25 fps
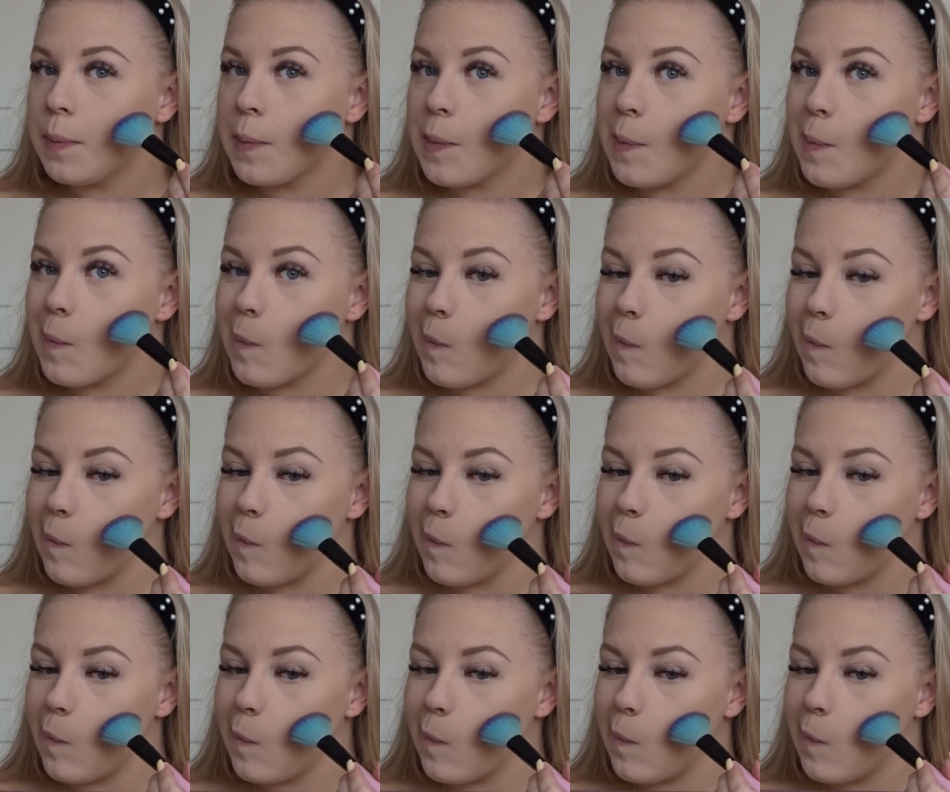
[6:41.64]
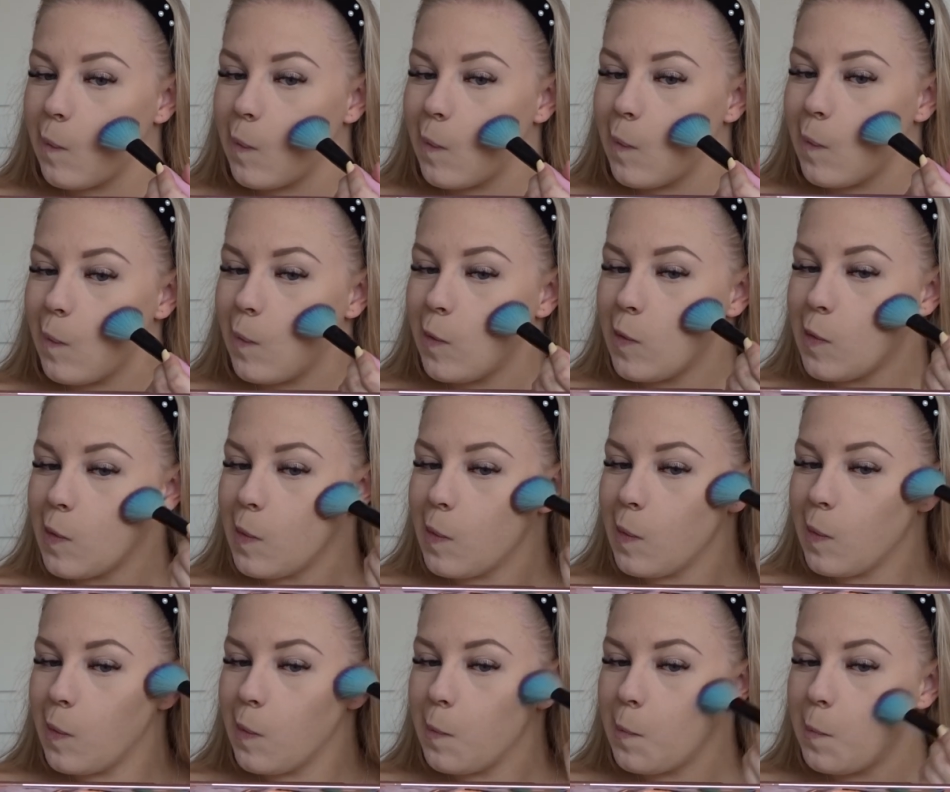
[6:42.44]

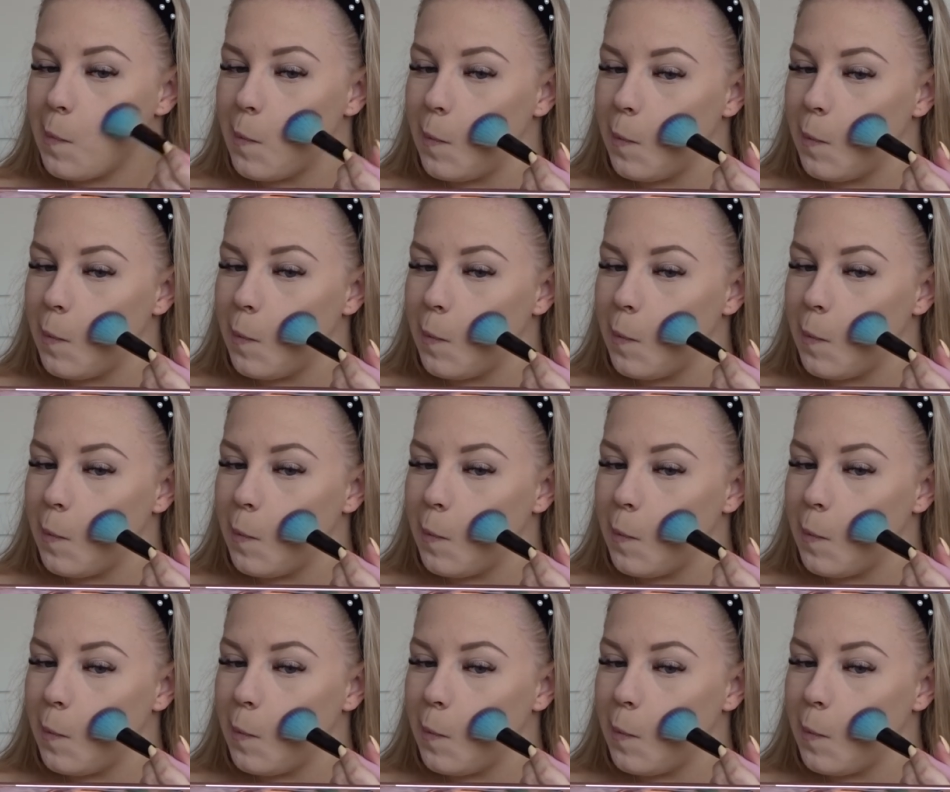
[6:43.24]
[no speech]